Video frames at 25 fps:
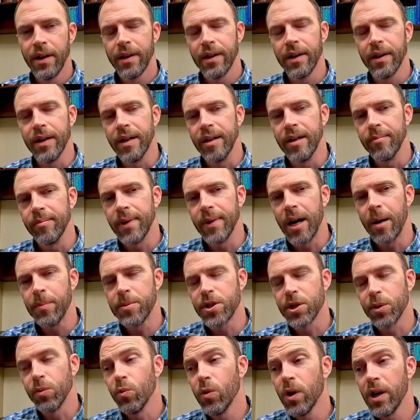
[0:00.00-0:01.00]

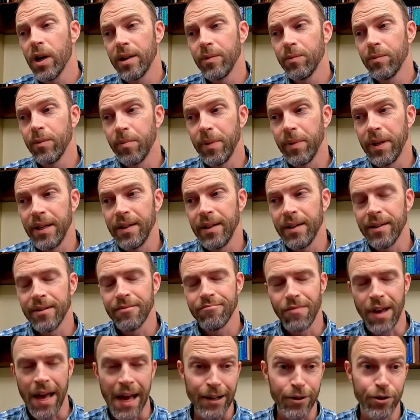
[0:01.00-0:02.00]
Option one would be to
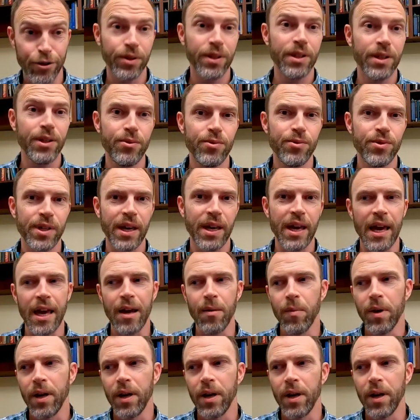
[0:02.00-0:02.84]
actually use a game.